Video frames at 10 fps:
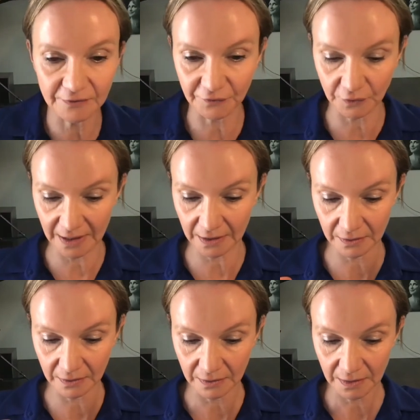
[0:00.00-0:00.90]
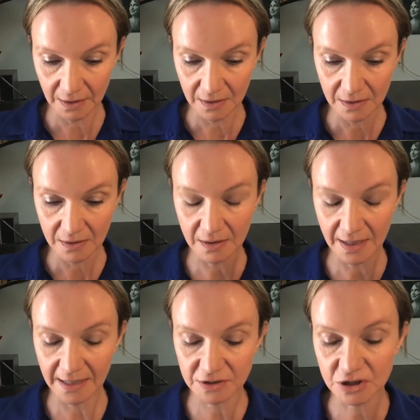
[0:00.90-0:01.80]
for like a
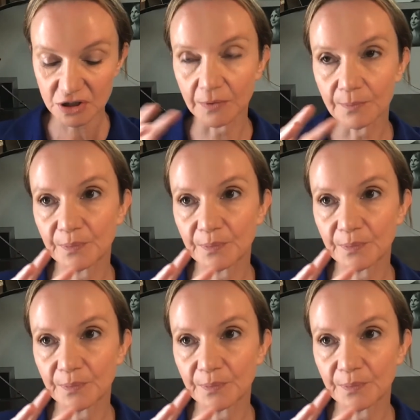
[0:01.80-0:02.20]
headshot.